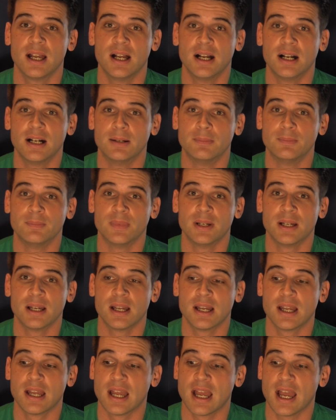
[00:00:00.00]
Um,
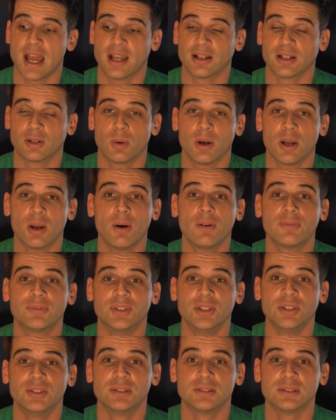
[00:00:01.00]
and quite
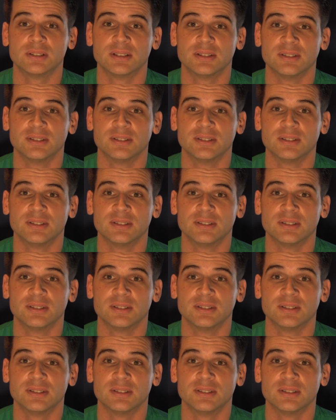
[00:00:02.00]
often,